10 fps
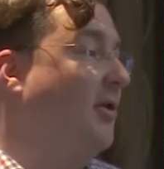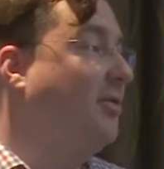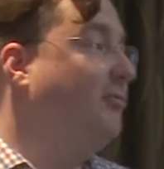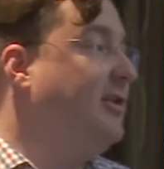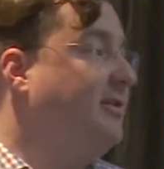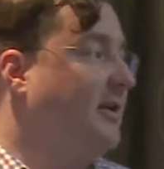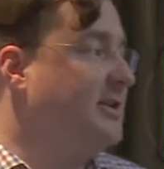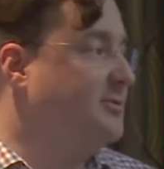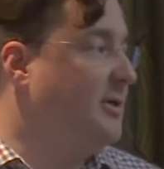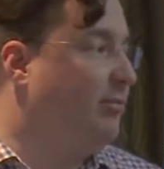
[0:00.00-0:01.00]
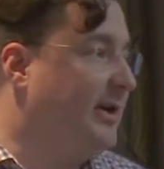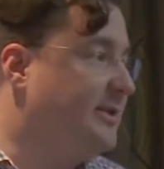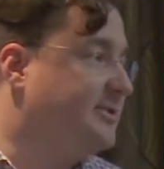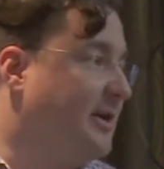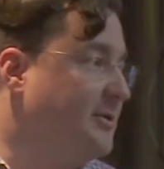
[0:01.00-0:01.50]
are three things when you break
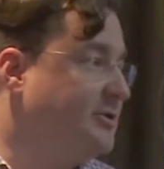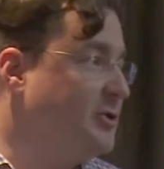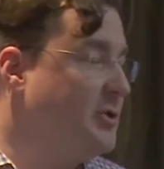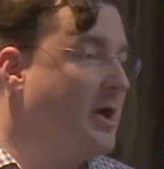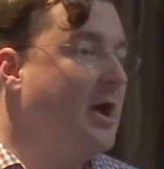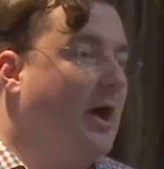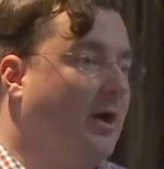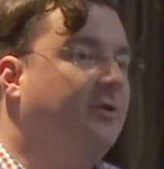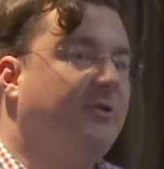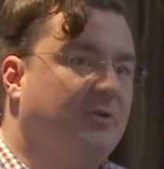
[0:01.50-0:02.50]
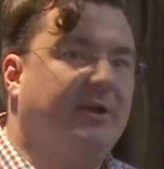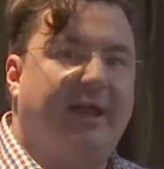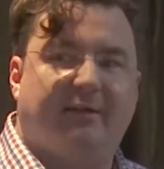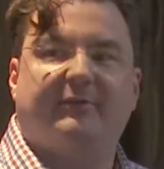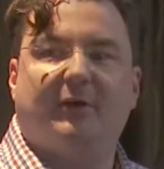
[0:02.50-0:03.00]
this down to how do you
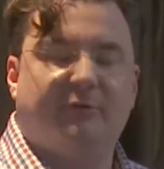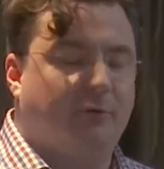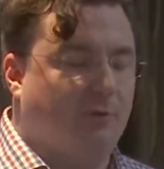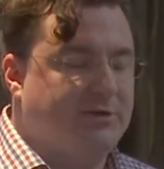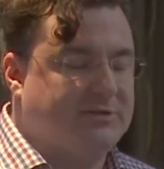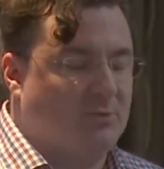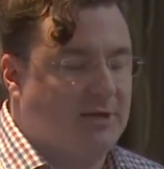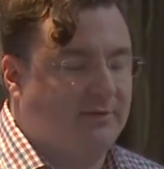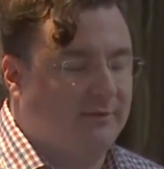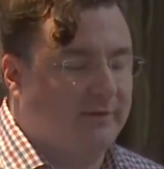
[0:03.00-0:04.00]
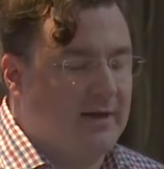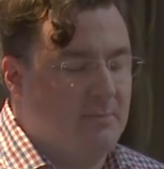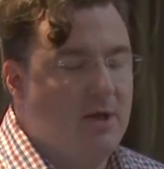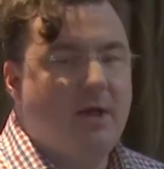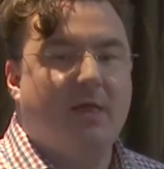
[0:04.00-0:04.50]
get down to a reasonable length of time.
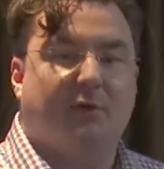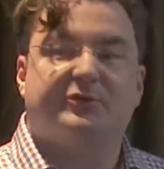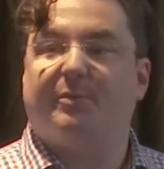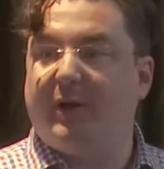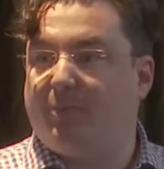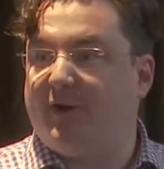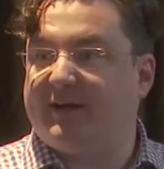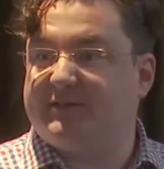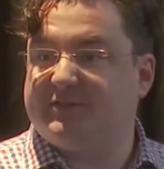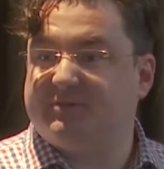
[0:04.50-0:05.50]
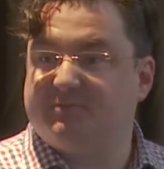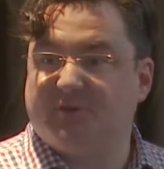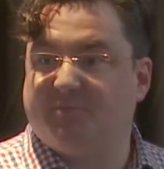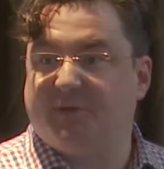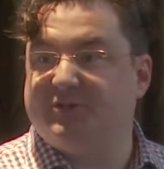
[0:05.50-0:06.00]
There's a bit of practice.
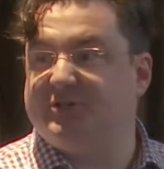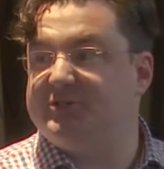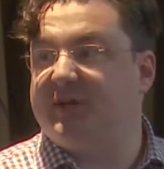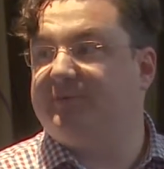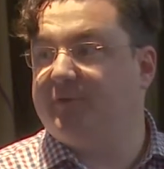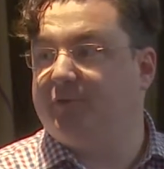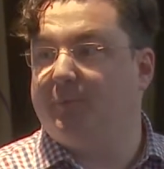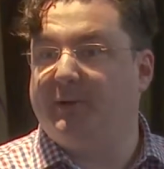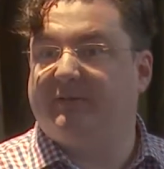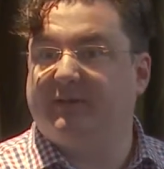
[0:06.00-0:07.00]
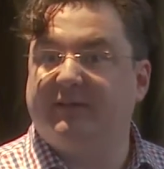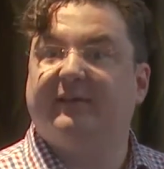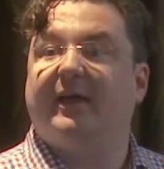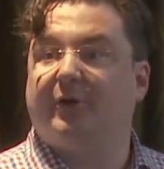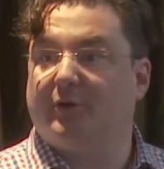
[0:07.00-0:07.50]
Some things you just have to do repeatedly to
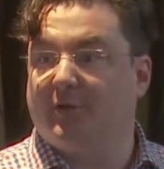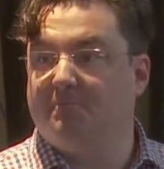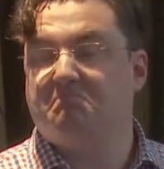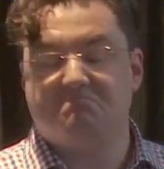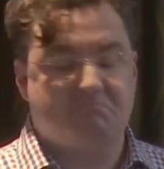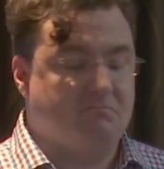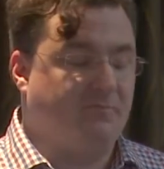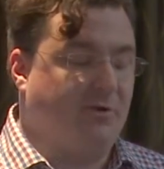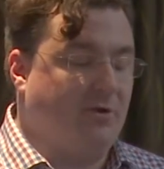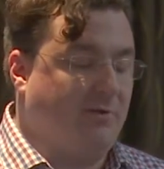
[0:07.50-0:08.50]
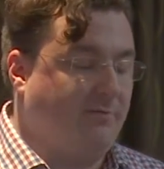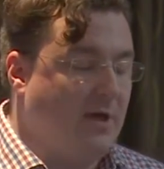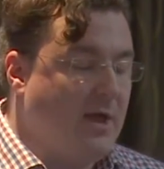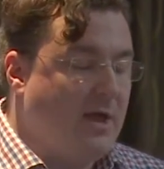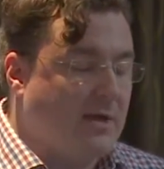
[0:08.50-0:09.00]
get good at them. Fair enough.
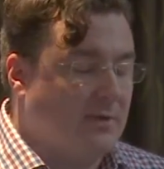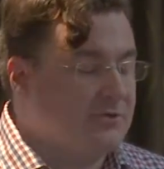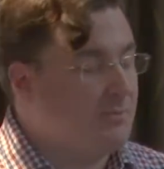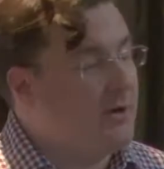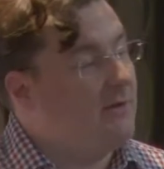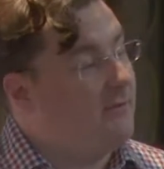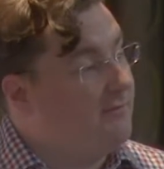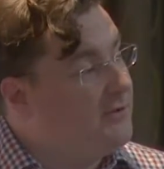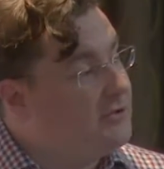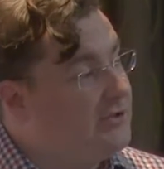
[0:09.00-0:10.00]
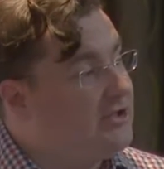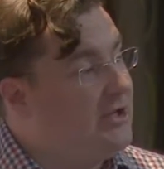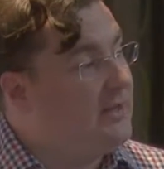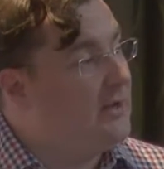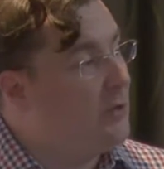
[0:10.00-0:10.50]
There's a bit of
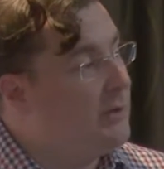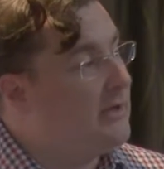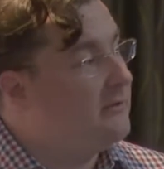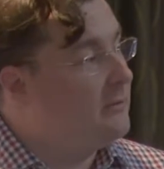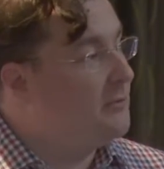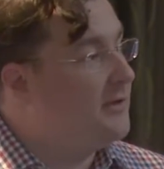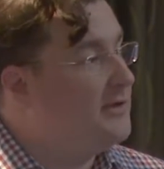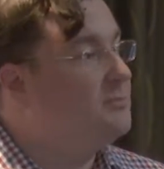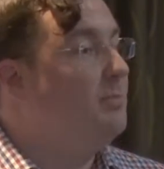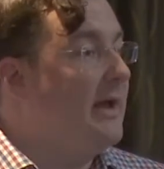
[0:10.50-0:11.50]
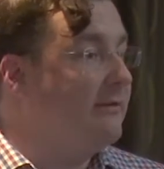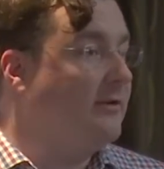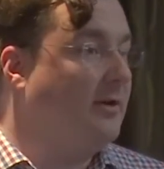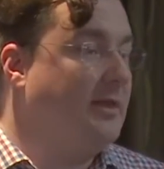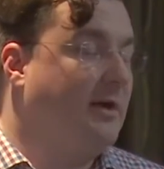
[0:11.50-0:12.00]
efficiency in there. We can do things
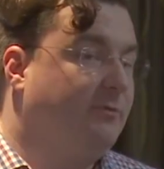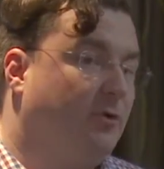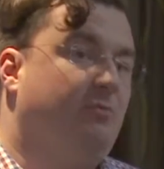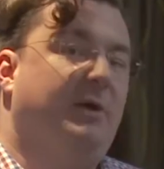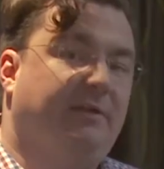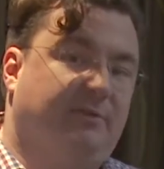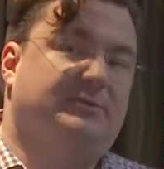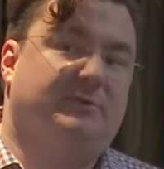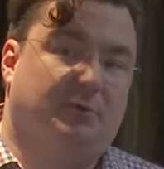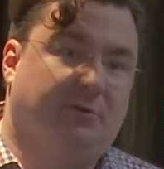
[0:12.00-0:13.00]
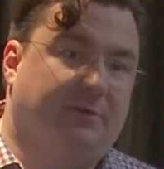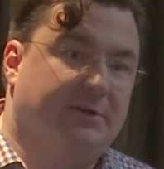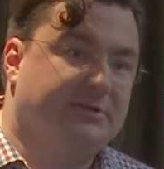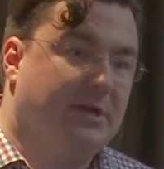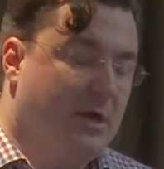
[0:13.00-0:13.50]
better and have good methods of doing
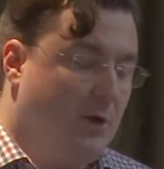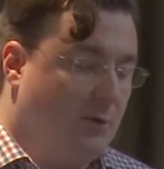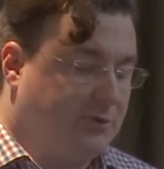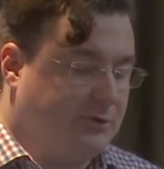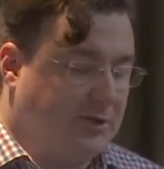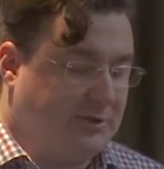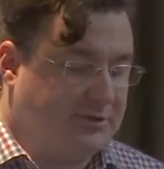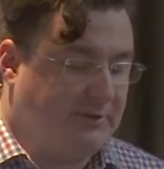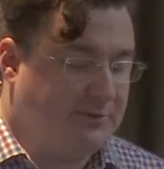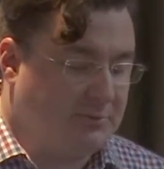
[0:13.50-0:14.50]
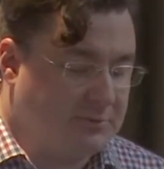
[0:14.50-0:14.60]
things, which will certainly save you some